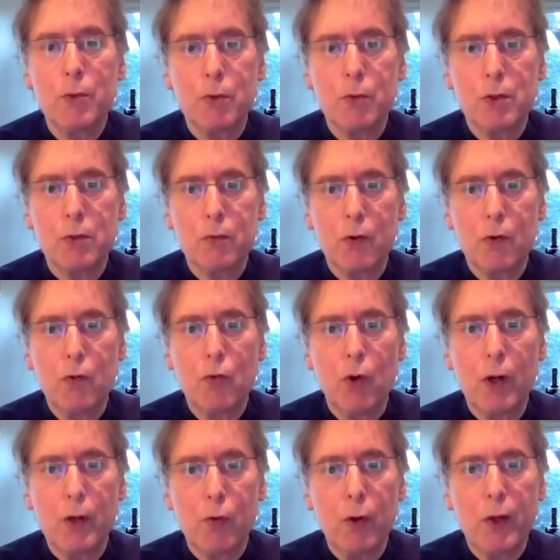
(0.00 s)
It was
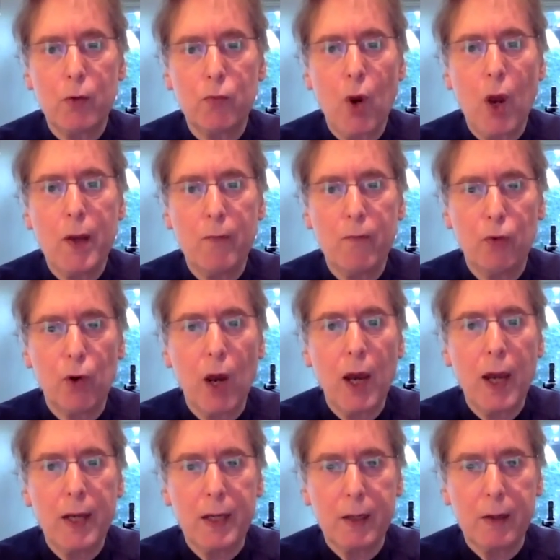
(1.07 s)
quite a wide
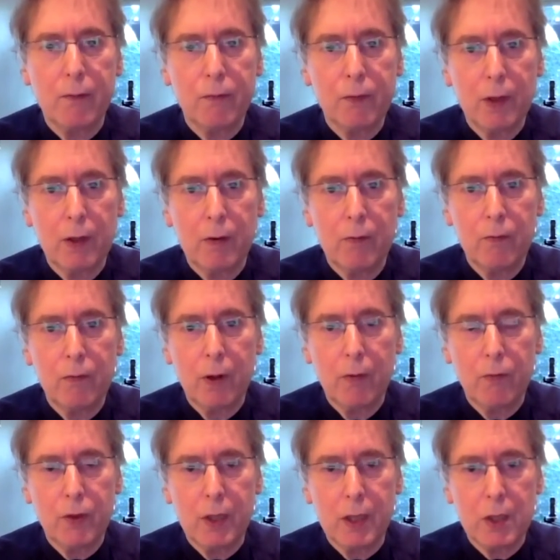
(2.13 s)
variety of
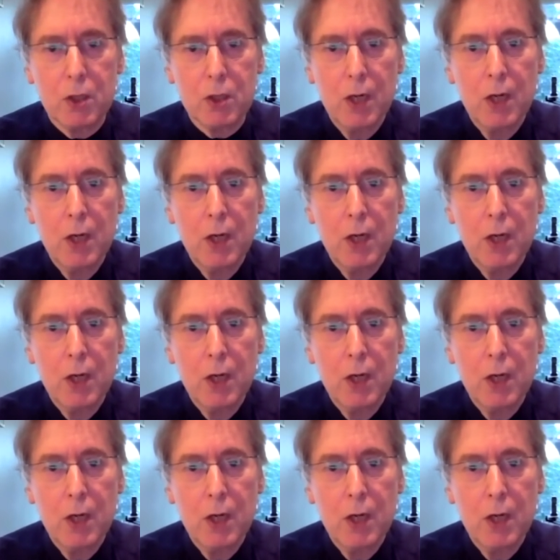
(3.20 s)
things.